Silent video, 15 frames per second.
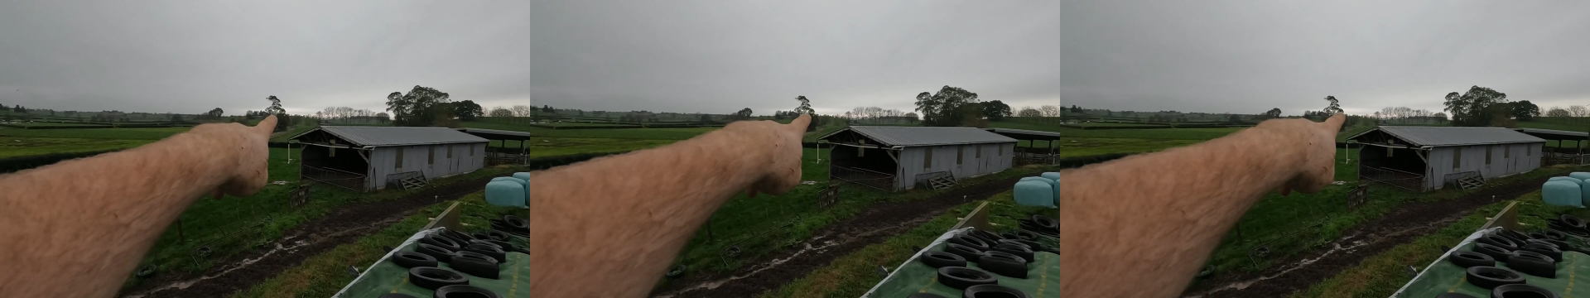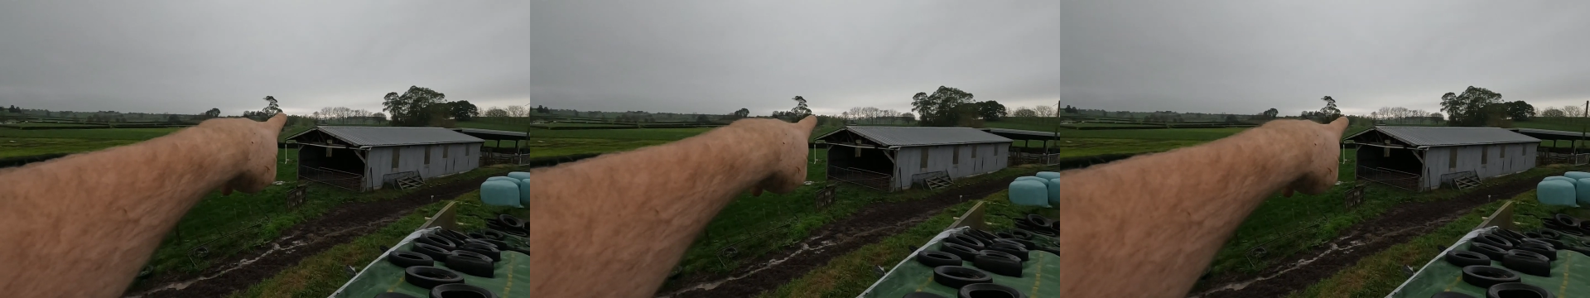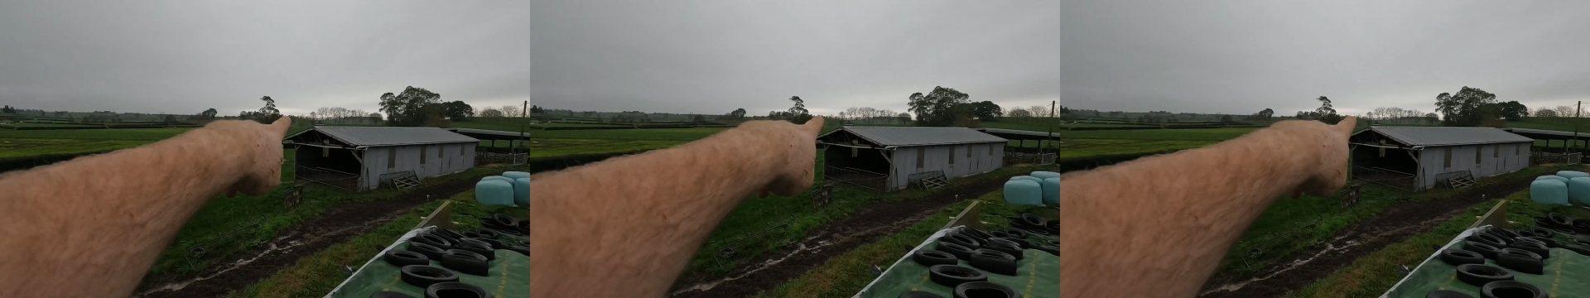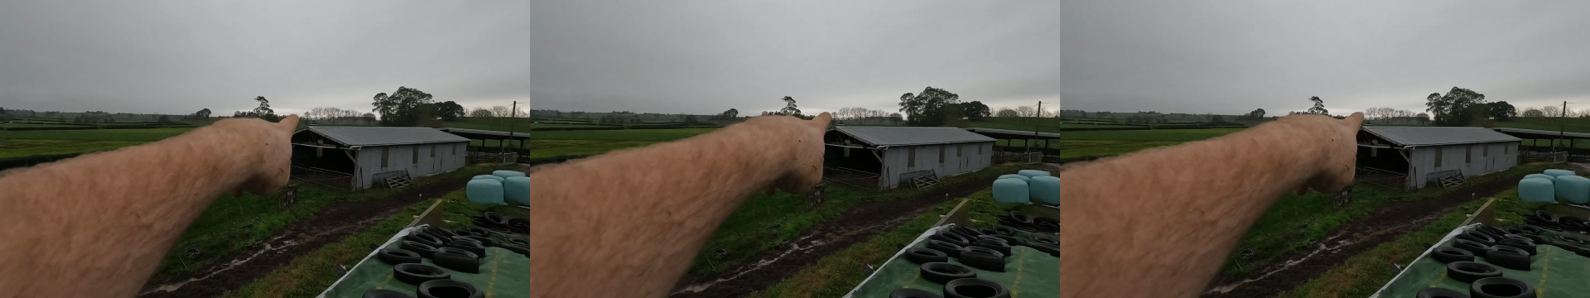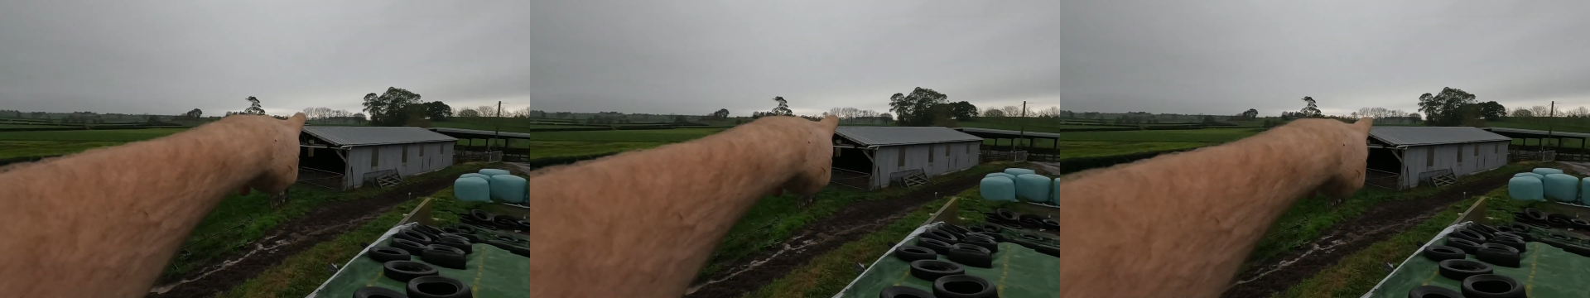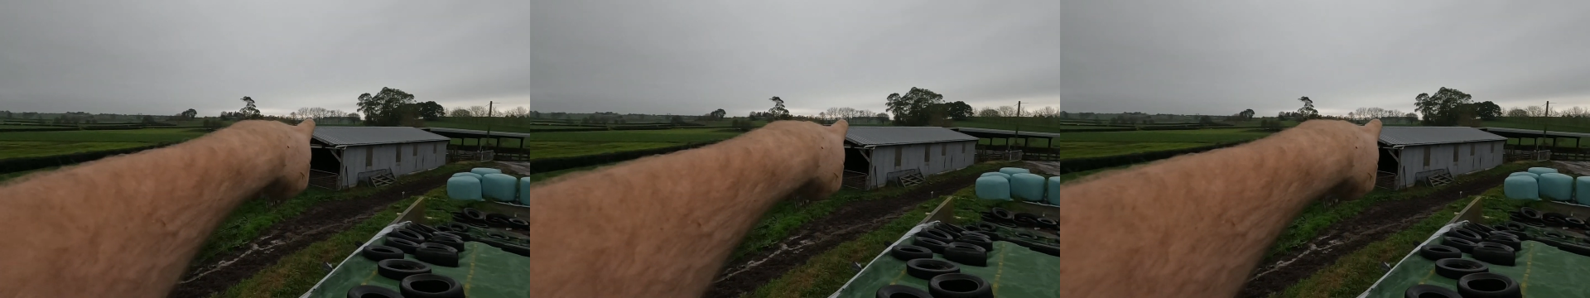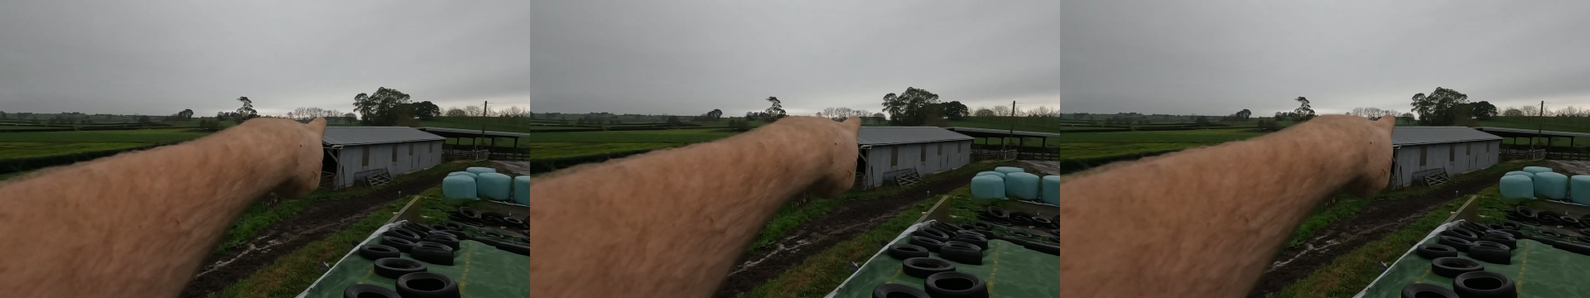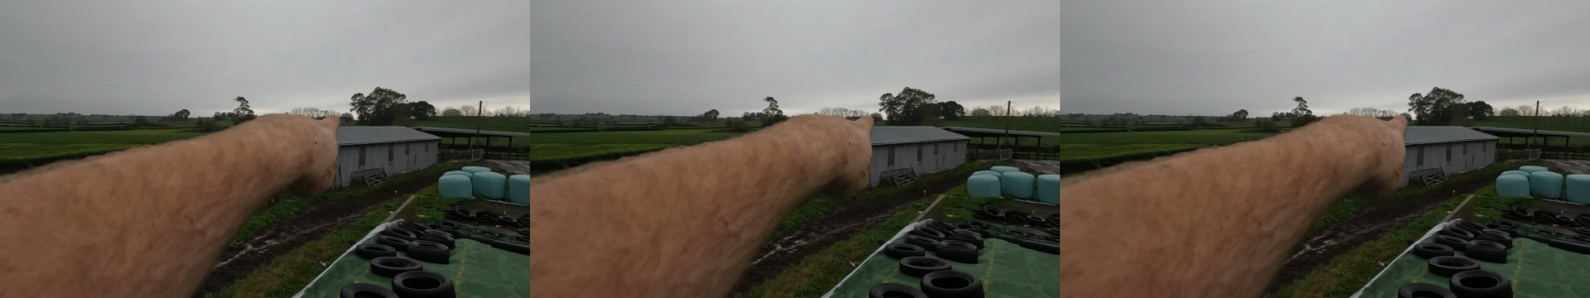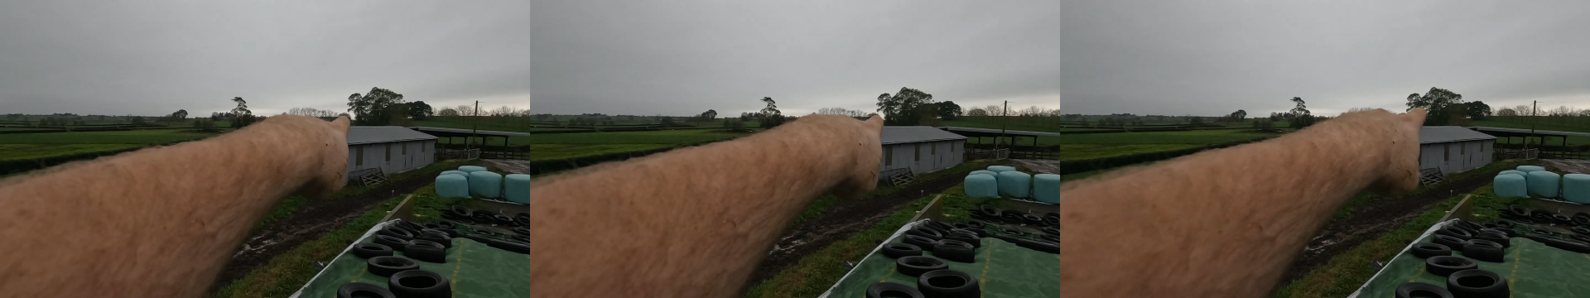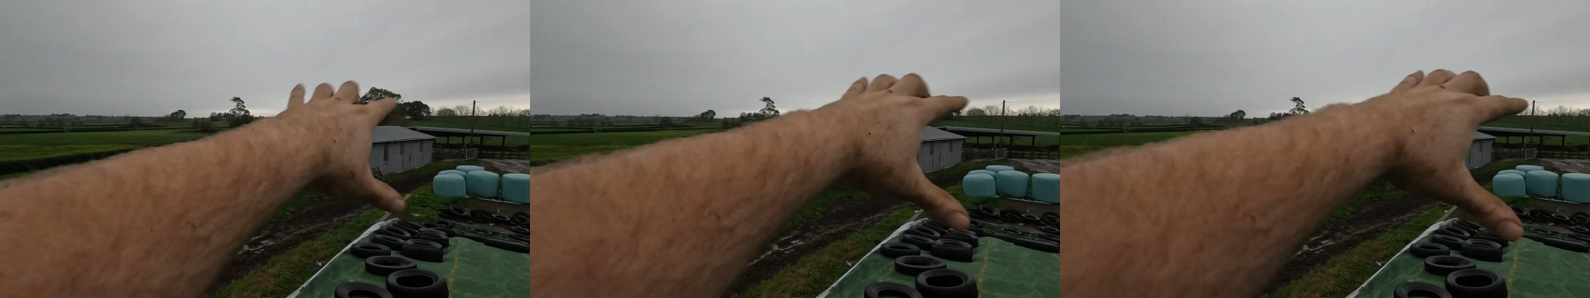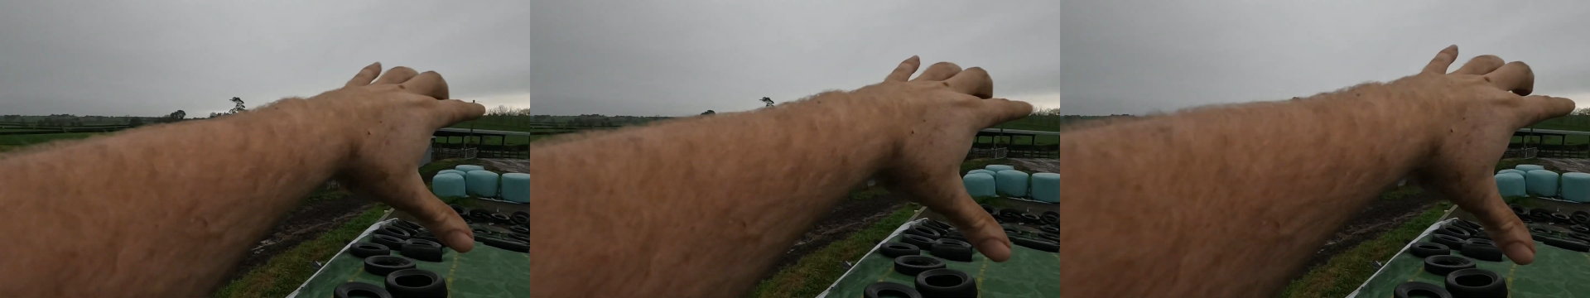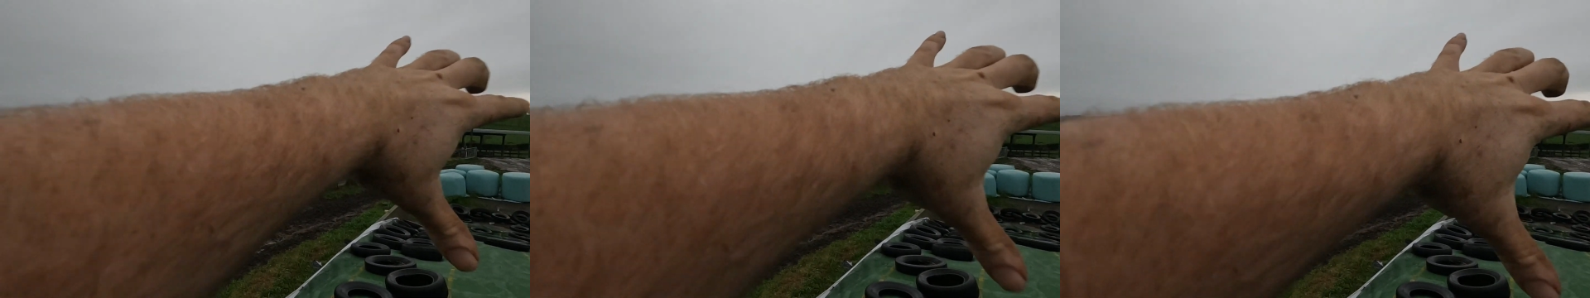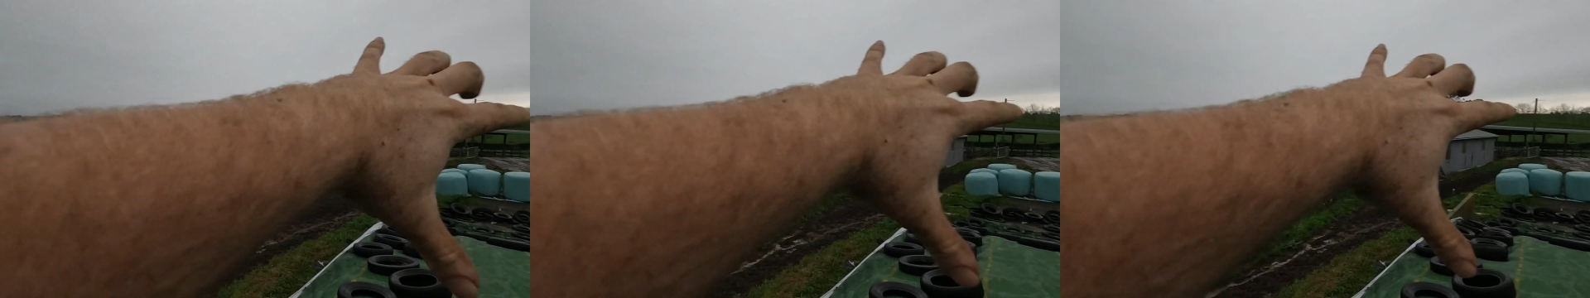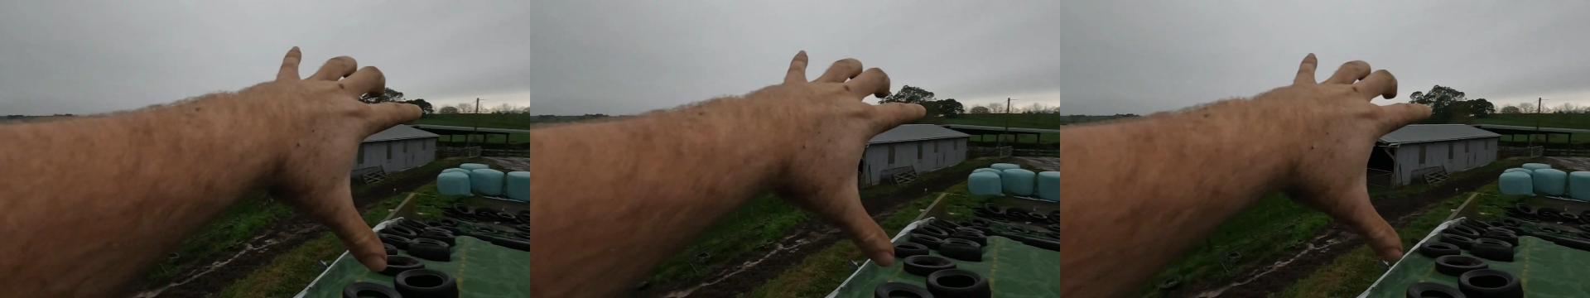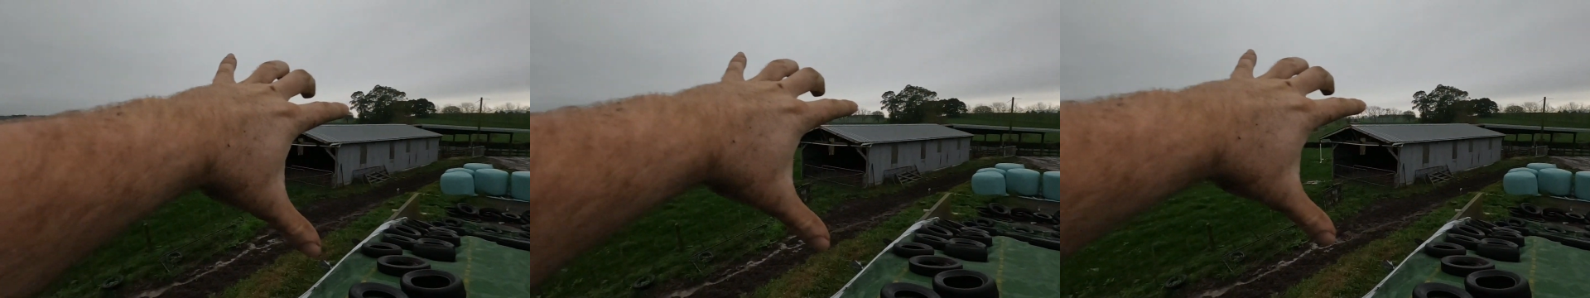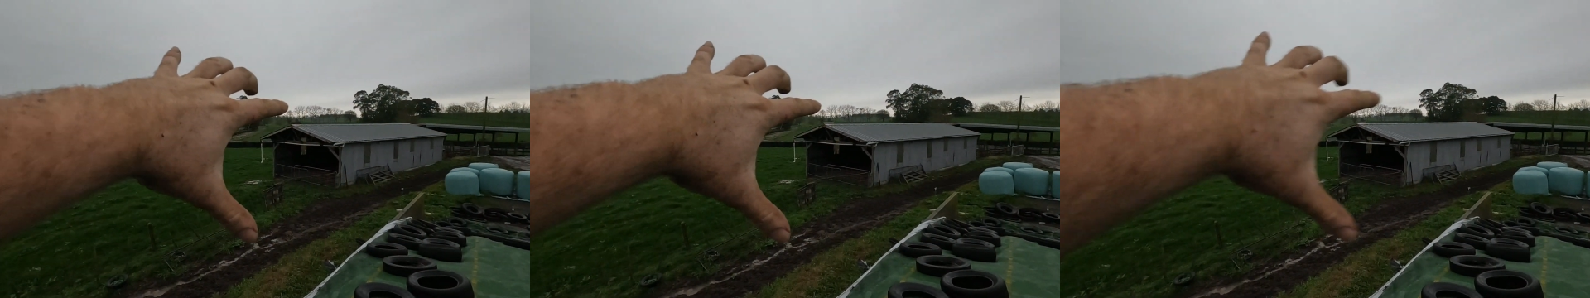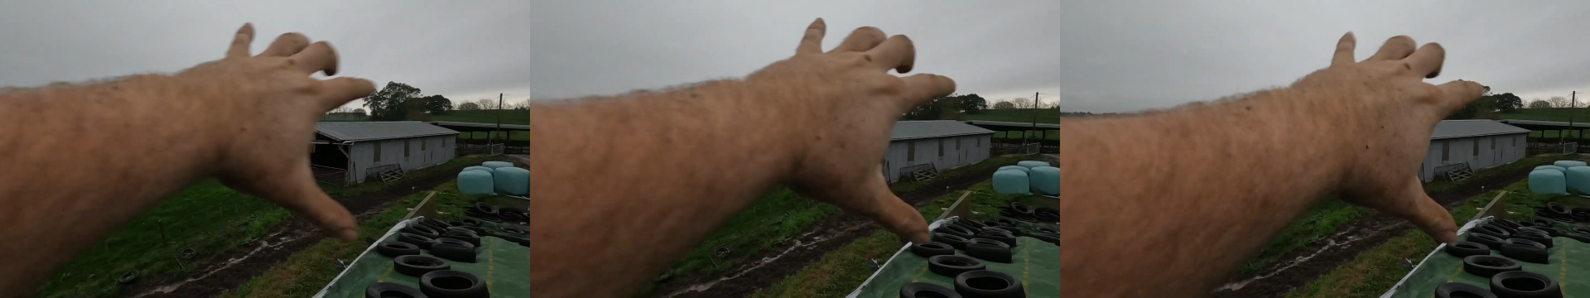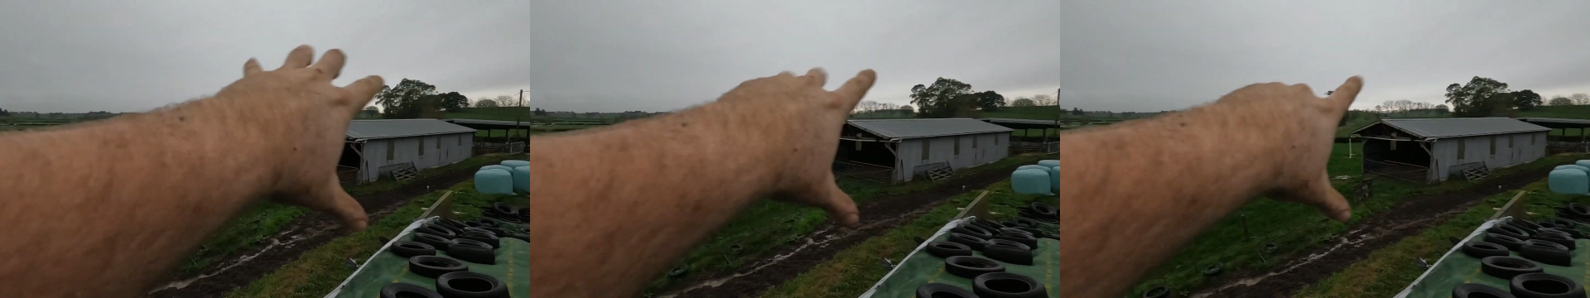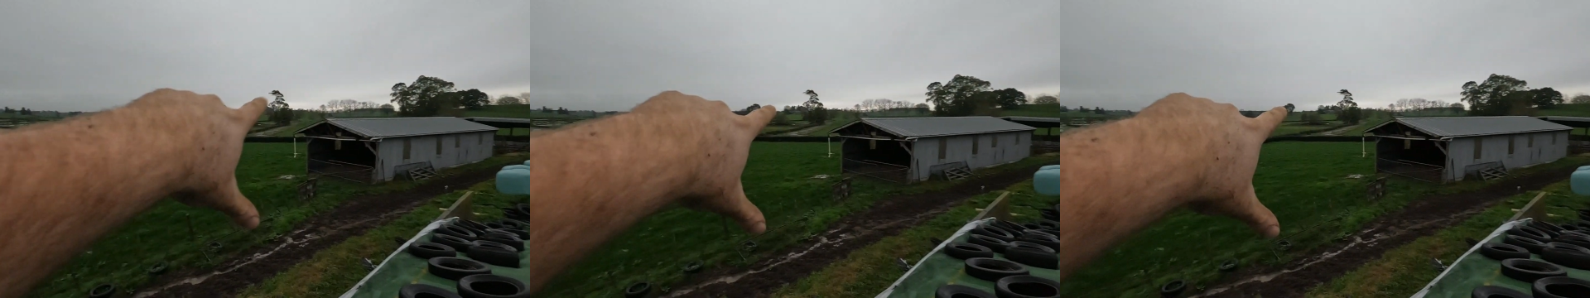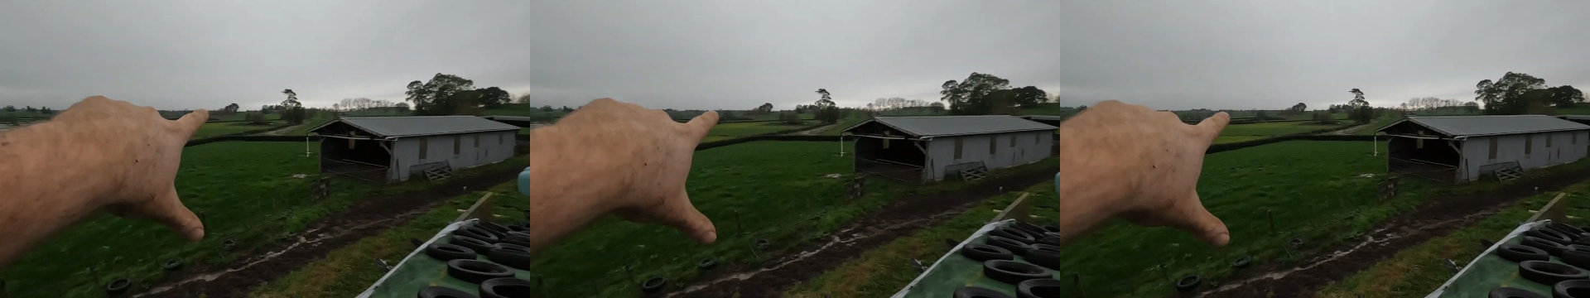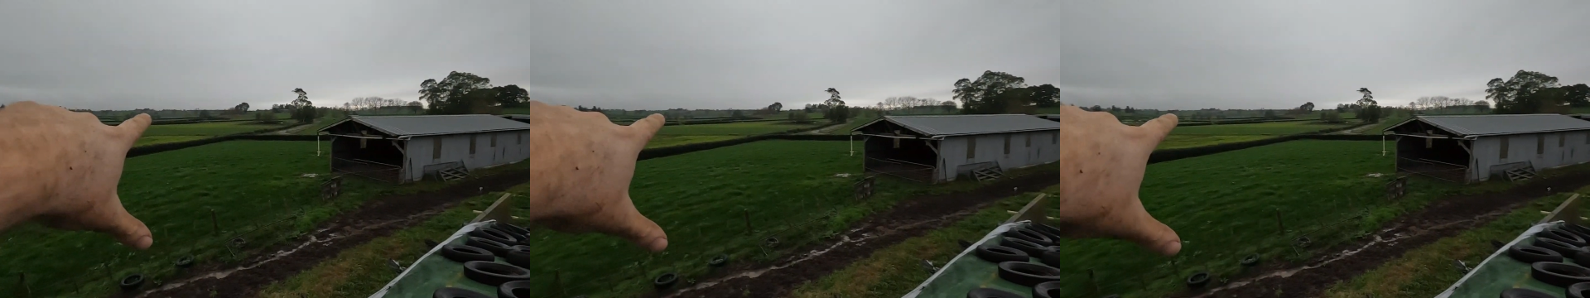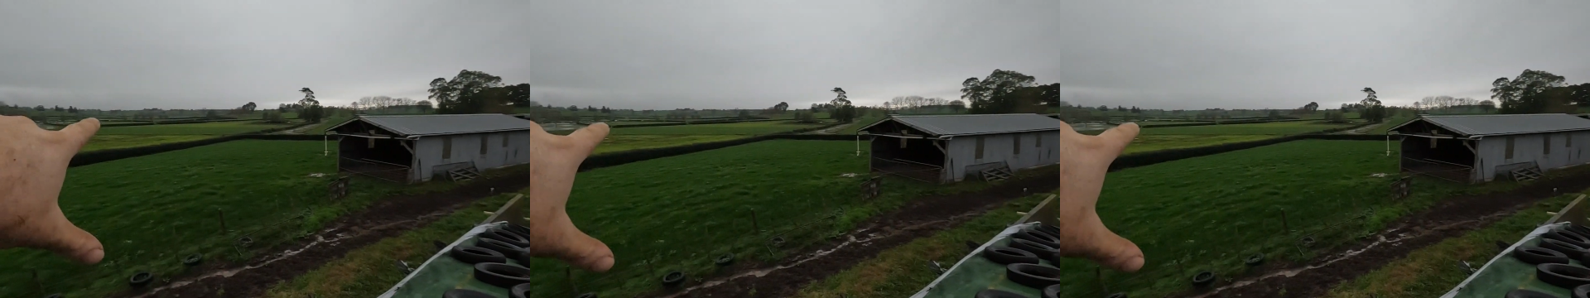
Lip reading: (no speaker visible)